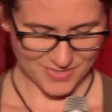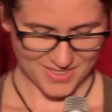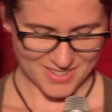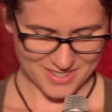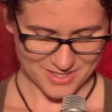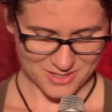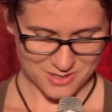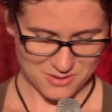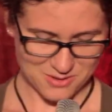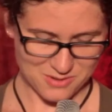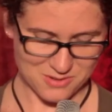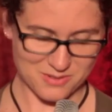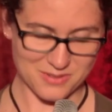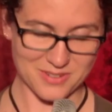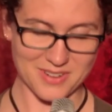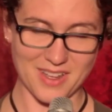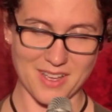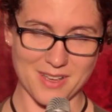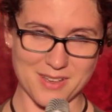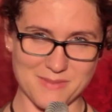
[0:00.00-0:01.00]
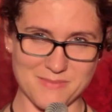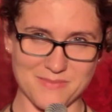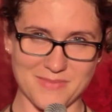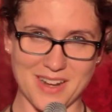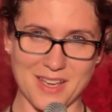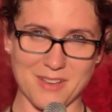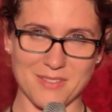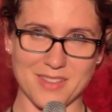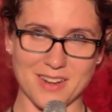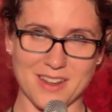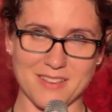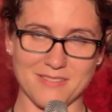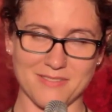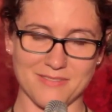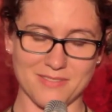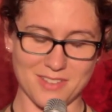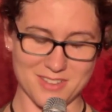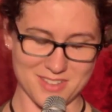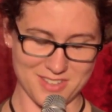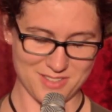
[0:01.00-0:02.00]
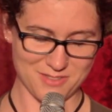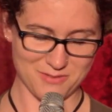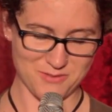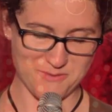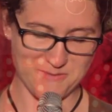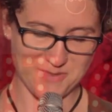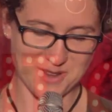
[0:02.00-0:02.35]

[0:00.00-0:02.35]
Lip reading: So now that I've lost the room